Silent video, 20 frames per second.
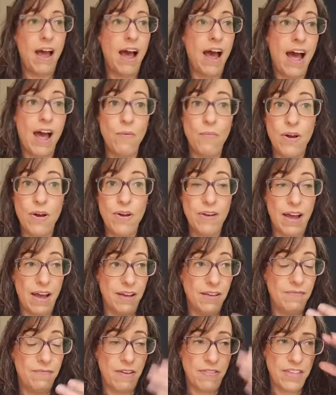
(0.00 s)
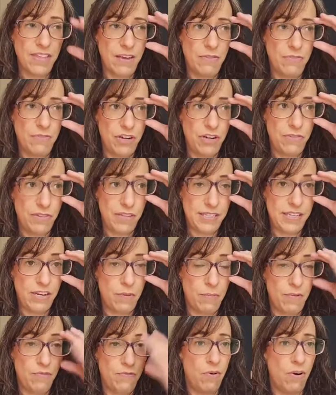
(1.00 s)
I want, I, I think I've shared this here
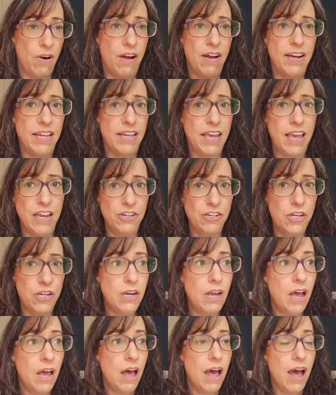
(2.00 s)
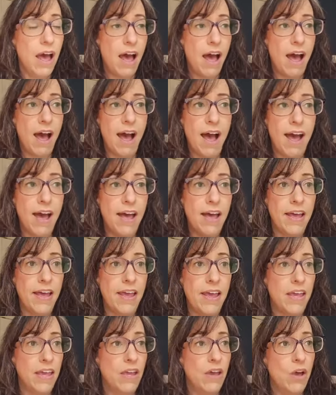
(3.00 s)
before. On occasion,
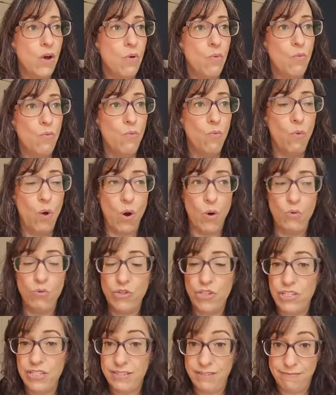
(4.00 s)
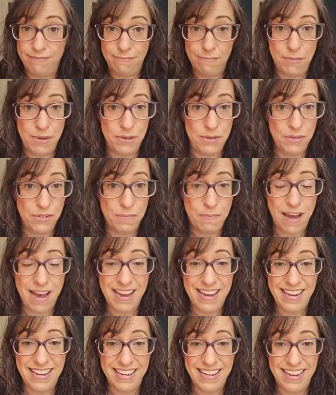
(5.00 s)
I won't build
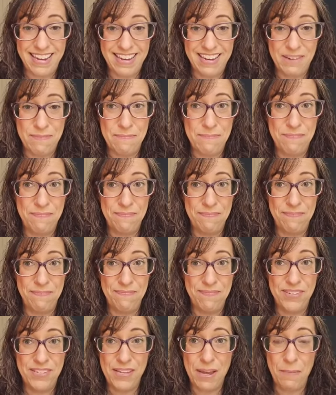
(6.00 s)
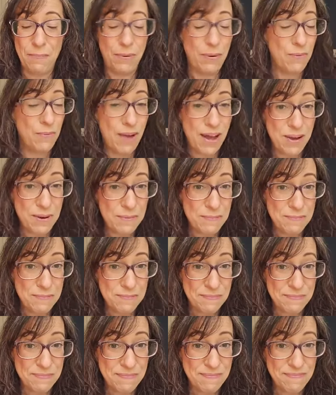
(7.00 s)
my um, supper well.
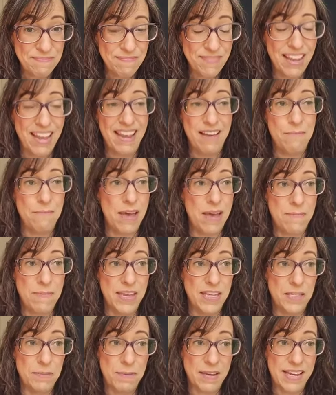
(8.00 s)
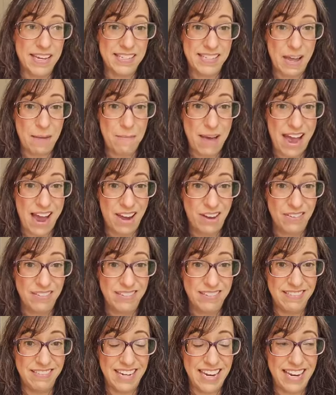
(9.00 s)
Maybe it's because I'm
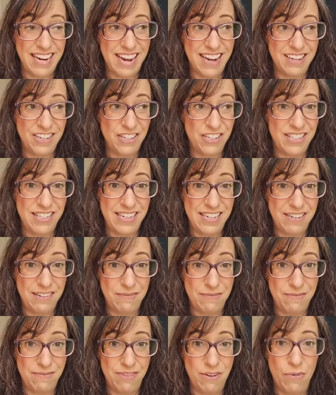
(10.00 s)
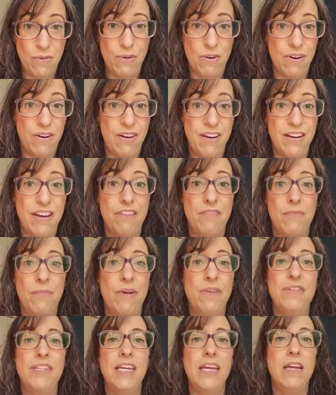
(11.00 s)
out and I just didn't order enough
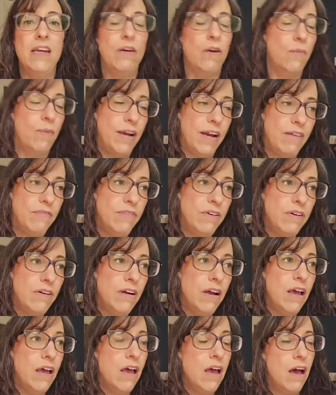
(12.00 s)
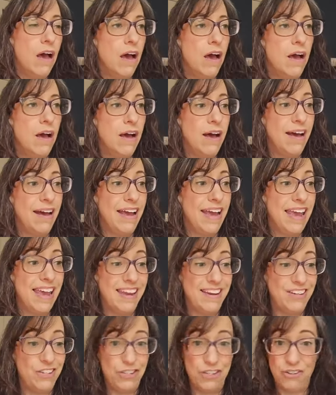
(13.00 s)
protein or whatever. Uh,
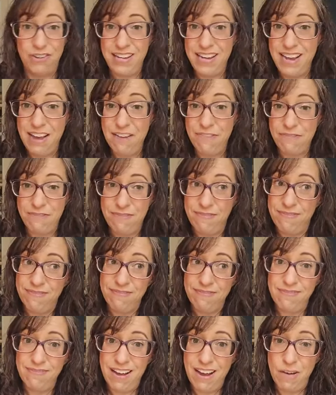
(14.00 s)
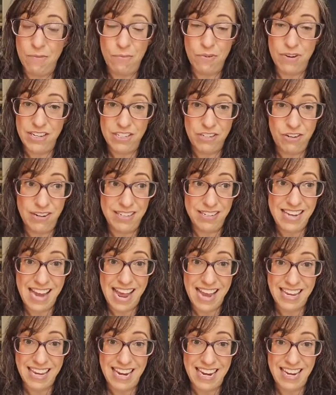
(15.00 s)
and sure enough, I want to start
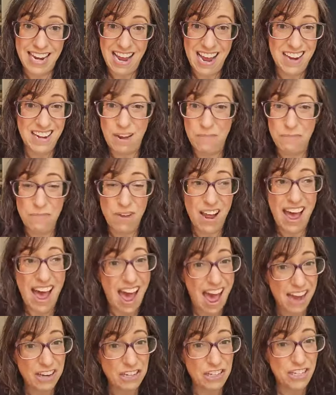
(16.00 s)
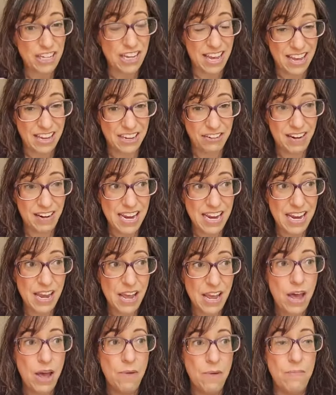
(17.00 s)
snacking at night. I'm not actually hungry,
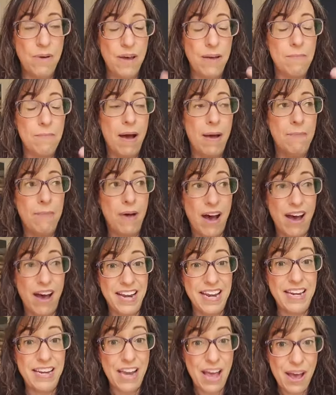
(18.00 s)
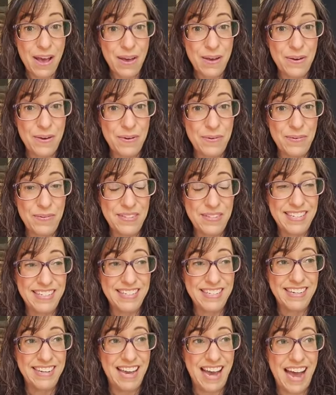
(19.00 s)
but my body knows
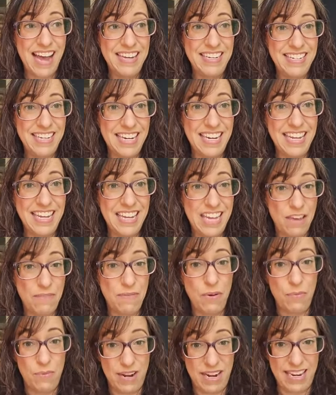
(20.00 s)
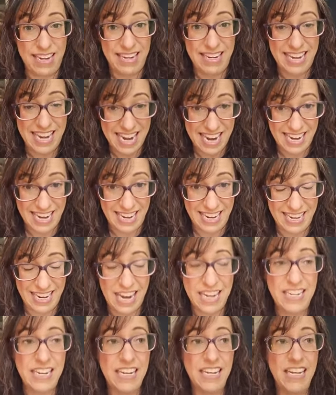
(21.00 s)
I didn't give it what it needed.
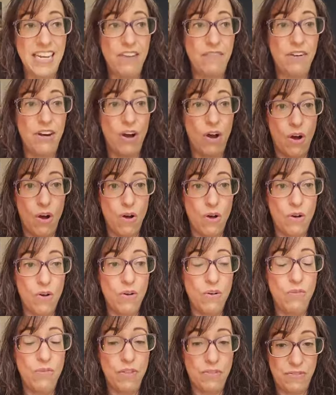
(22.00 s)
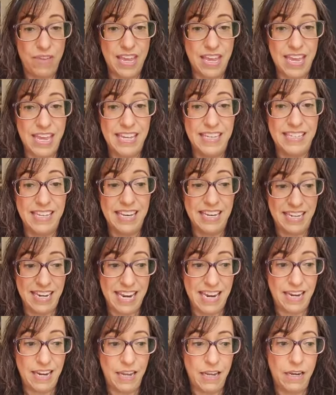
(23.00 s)
I didn't give it all the things it
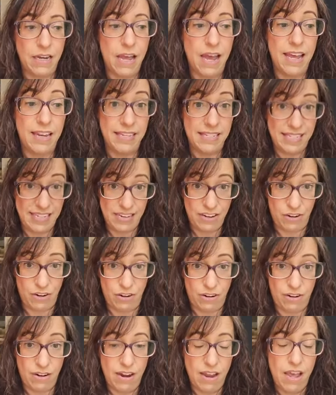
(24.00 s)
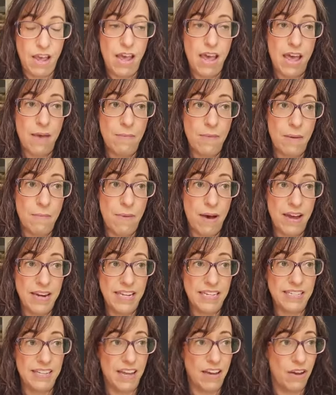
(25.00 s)
needed at dinner. And my
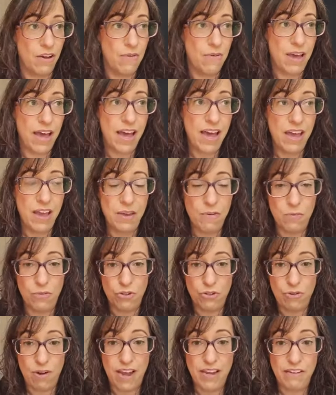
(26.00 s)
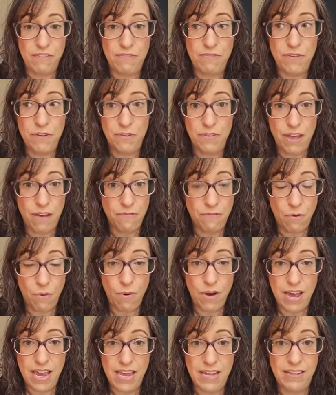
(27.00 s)
body's like, okay, we're trying to fill that
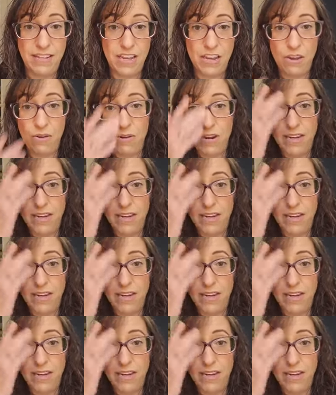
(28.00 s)
void that you